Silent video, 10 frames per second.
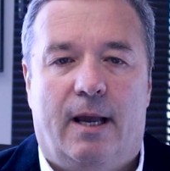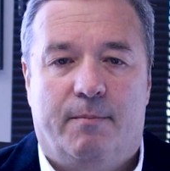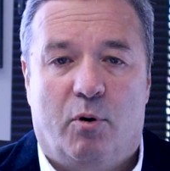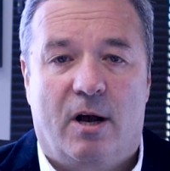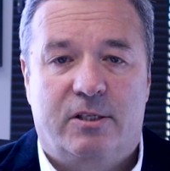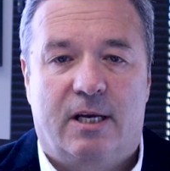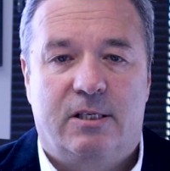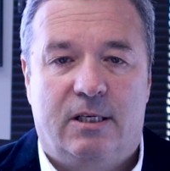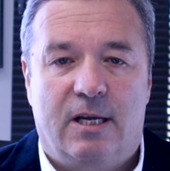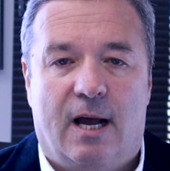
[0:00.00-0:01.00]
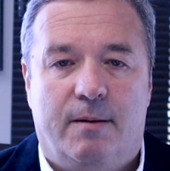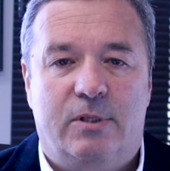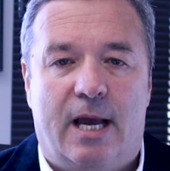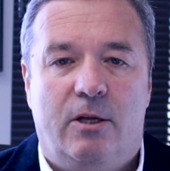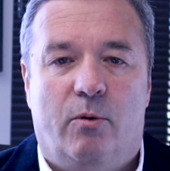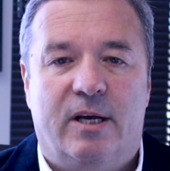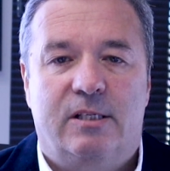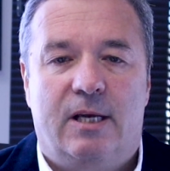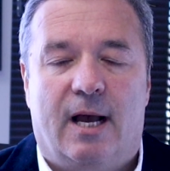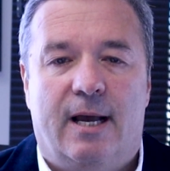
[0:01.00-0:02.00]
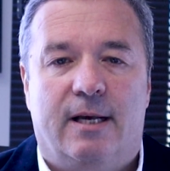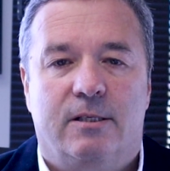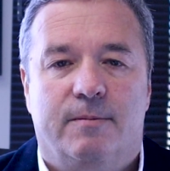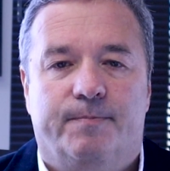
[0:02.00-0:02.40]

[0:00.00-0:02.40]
and processing times at USCIS.